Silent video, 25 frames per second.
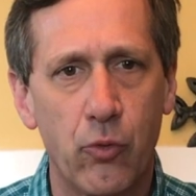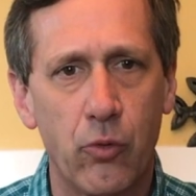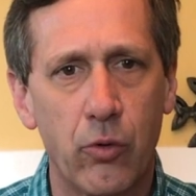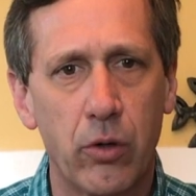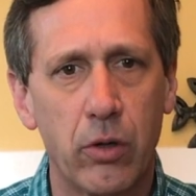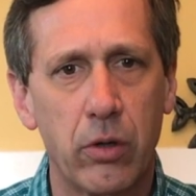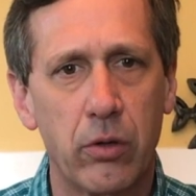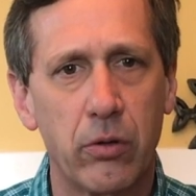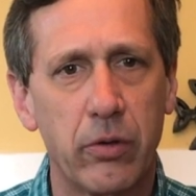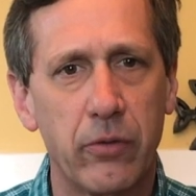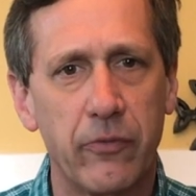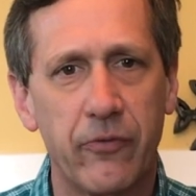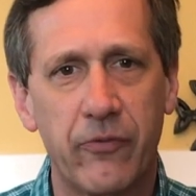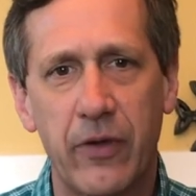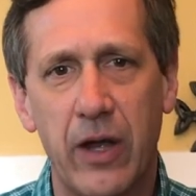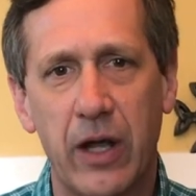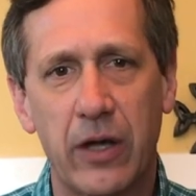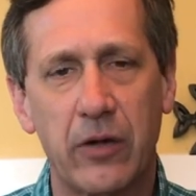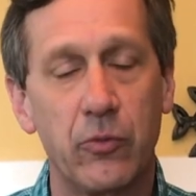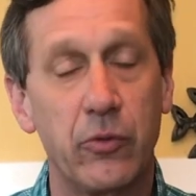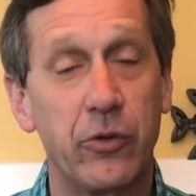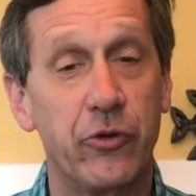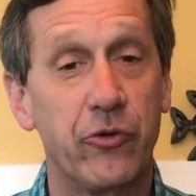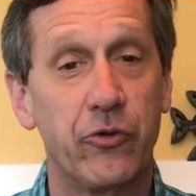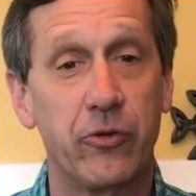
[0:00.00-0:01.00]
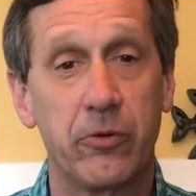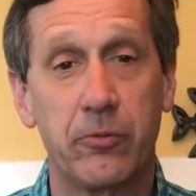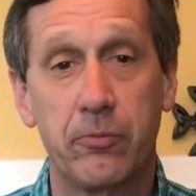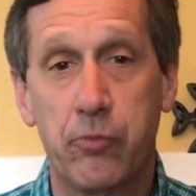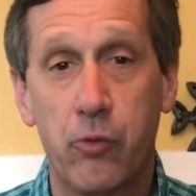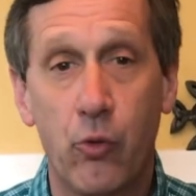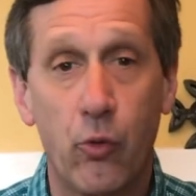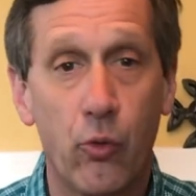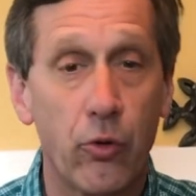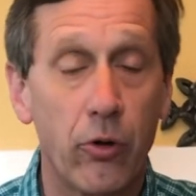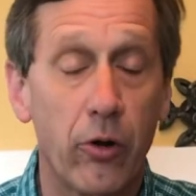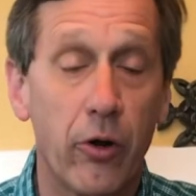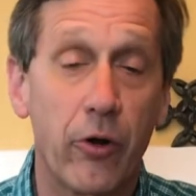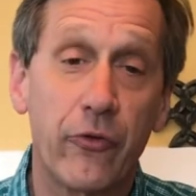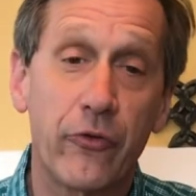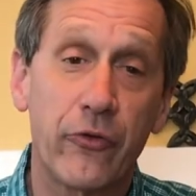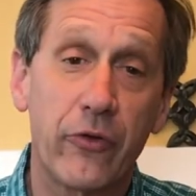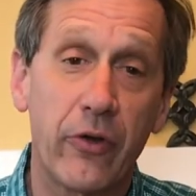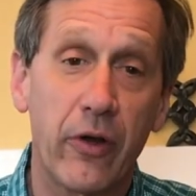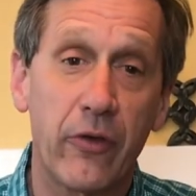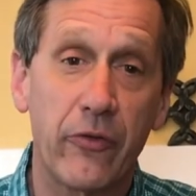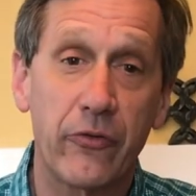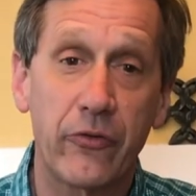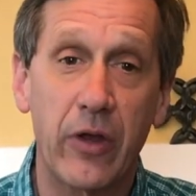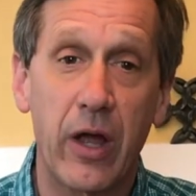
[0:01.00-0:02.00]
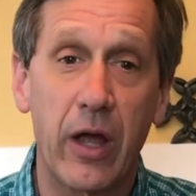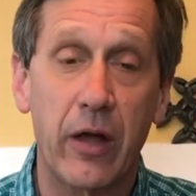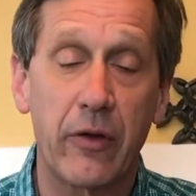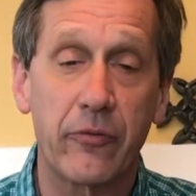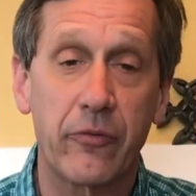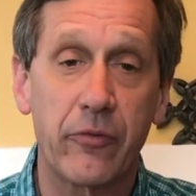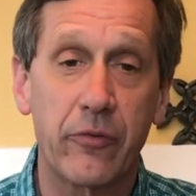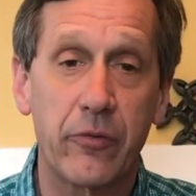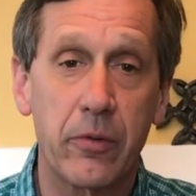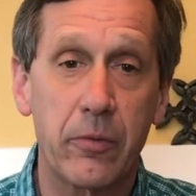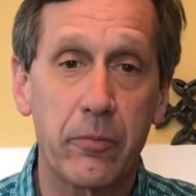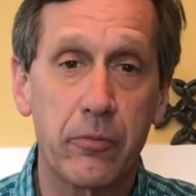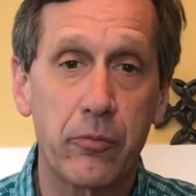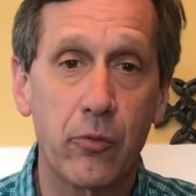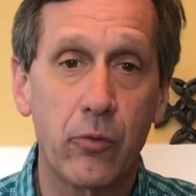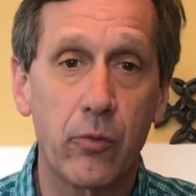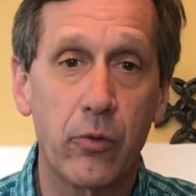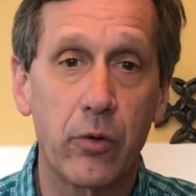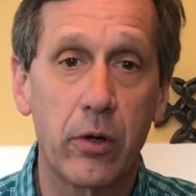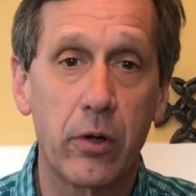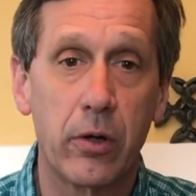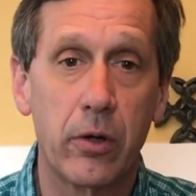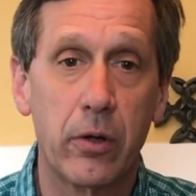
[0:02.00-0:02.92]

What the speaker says: poor. In fact, we should pour ourselves out for the poor.